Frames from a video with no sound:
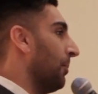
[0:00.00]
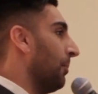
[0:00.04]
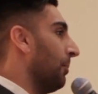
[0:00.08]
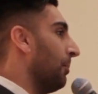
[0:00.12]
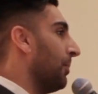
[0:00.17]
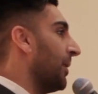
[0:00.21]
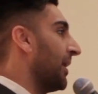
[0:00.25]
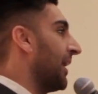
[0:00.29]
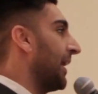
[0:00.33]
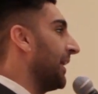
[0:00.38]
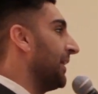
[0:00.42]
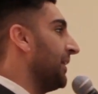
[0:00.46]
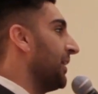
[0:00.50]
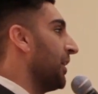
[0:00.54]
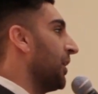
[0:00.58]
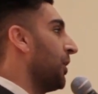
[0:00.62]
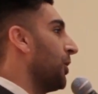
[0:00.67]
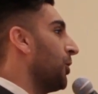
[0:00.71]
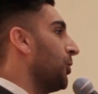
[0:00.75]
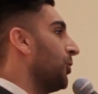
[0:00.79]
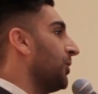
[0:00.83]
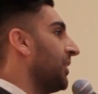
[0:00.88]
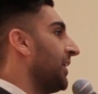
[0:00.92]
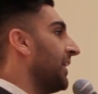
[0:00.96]
but I
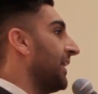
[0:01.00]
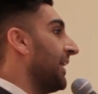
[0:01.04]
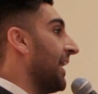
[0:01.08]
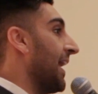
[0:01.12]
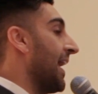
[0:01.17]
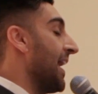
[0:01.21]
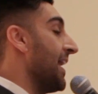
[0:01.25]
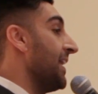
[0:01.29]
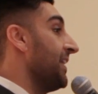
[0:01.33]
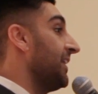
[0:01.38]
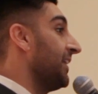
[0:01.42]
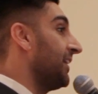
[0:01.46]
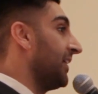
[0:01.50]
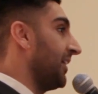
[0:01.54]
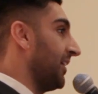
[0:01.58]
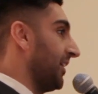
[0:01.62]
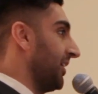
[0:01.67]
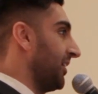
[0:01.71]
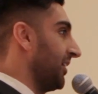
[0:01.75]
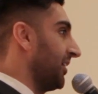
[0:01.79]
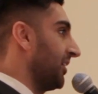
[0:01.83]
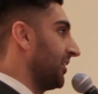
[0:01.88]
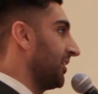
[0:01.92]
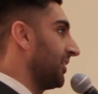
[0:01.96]
know that it
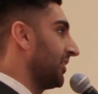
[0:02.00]
ended.